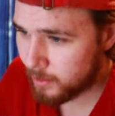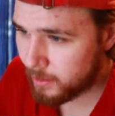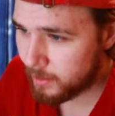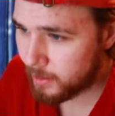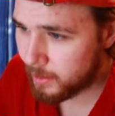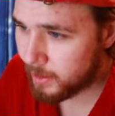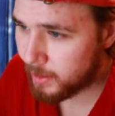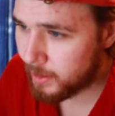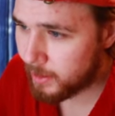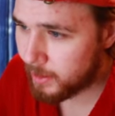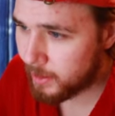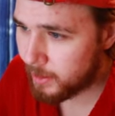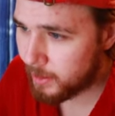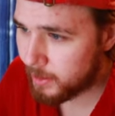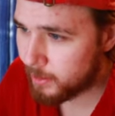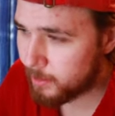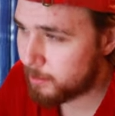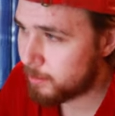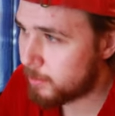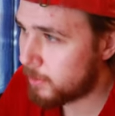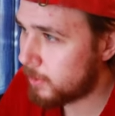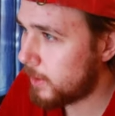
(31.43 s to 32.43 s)
And
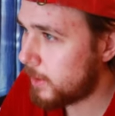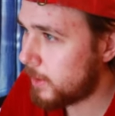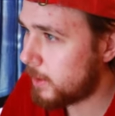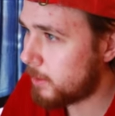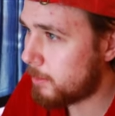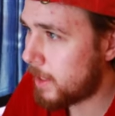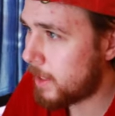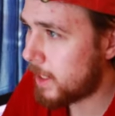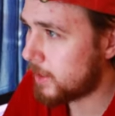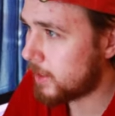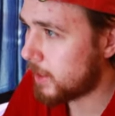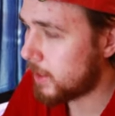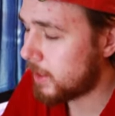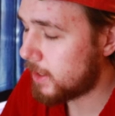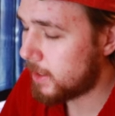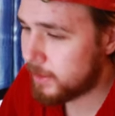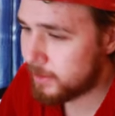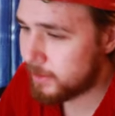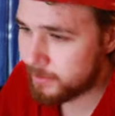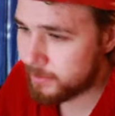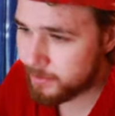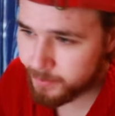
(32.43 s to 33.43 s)
probably the main
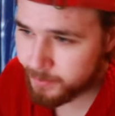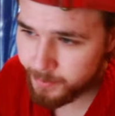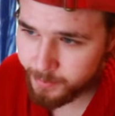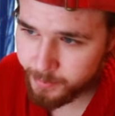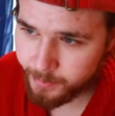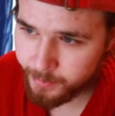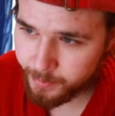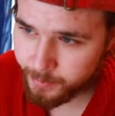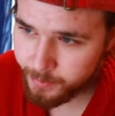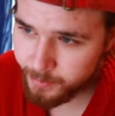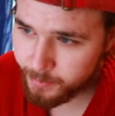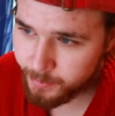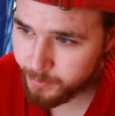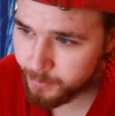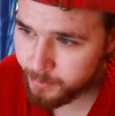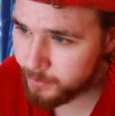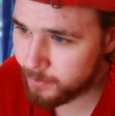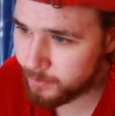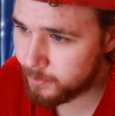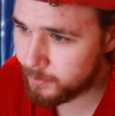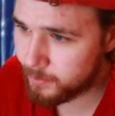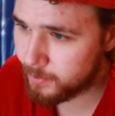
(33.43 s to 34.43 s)
line.
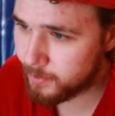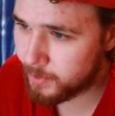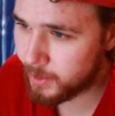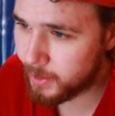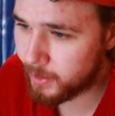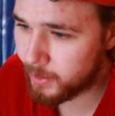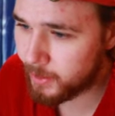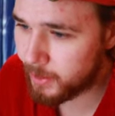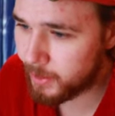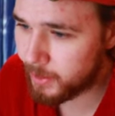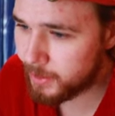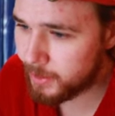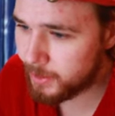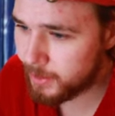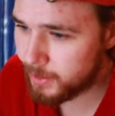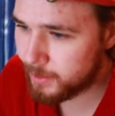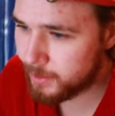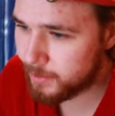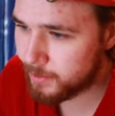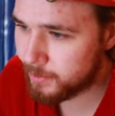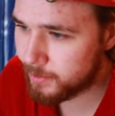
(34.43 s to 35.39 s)
There it is.